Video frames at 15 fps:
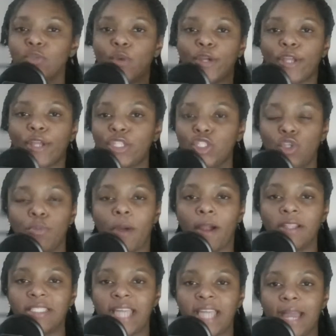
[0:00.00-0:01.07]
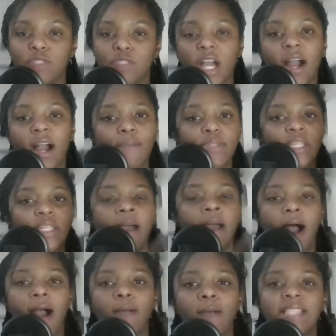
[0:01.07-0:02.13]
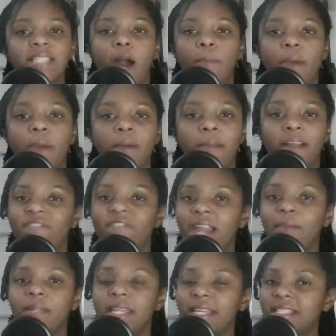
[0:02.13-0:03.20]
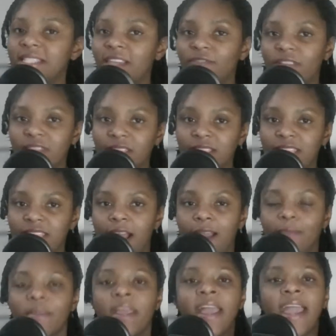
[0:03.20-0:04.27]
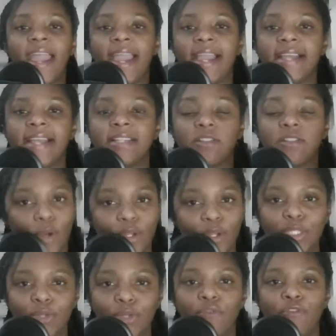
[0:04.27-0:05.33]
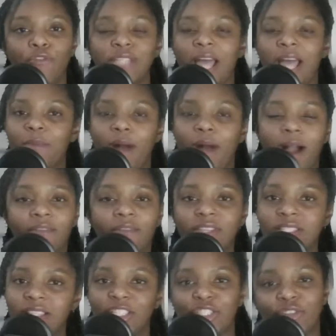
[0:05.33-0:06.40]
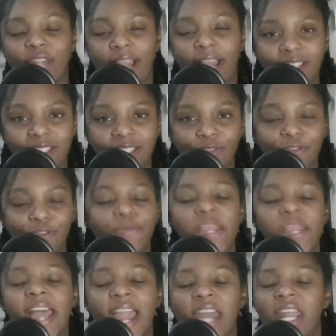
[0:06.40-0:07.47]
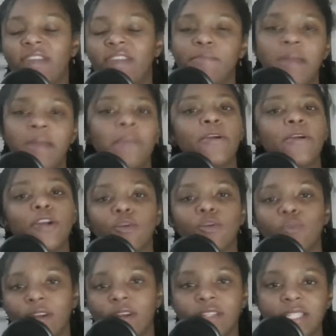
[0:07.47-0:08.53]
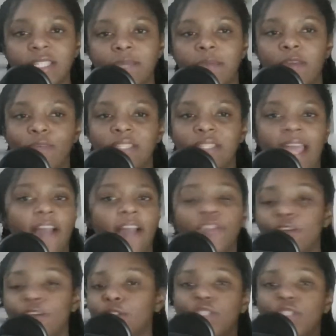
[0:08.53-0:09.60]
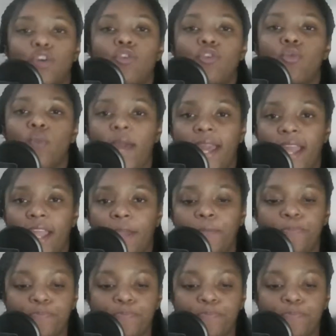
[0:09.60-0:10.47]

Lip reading: working two part-time jobs to help out my family and stuff at the time, and going to school full time, obviously, because you're in high school. And I remember her words to me was that there's no way,